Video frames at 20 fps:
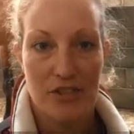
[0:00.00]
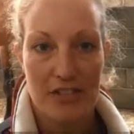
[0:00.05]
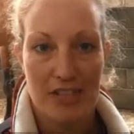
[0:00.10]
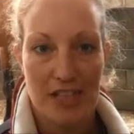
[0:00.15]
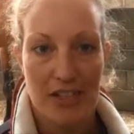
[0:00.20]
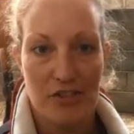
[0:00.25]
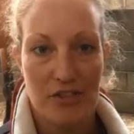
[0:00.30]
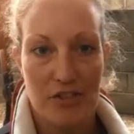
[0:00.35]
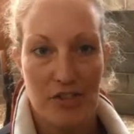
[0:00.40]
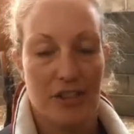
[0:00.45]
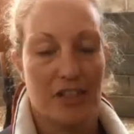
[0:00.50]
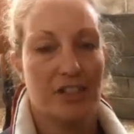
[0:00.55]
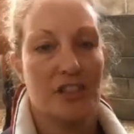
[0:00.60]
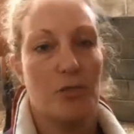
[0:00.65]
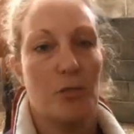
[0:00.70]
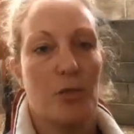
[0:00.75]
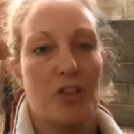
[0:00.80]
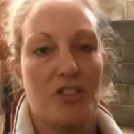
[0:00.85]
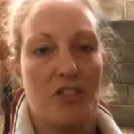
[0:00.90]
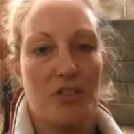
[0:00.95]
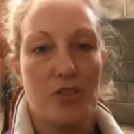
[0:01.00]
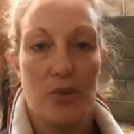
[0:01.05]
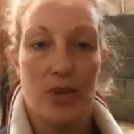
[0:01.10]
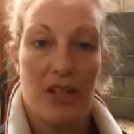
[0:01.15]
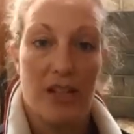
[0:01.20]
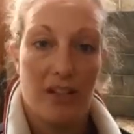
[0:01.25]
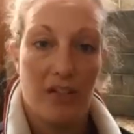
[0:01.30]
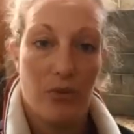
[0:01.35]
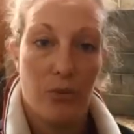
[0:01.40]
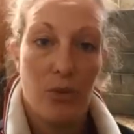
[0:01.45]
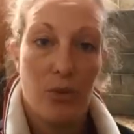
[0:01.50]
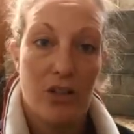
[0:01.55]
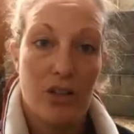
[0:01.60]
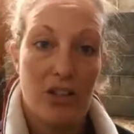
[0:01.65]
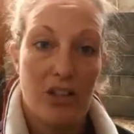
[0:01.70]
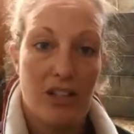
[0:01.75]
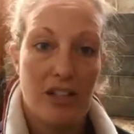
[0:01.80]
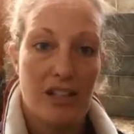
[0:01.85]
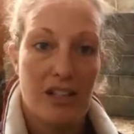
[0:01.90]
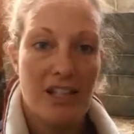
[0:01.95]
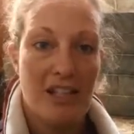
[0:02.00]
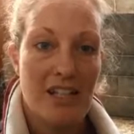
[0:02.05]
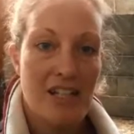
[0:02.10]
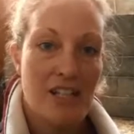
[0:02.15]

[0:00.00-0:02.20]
etc. She wasn't doing enough work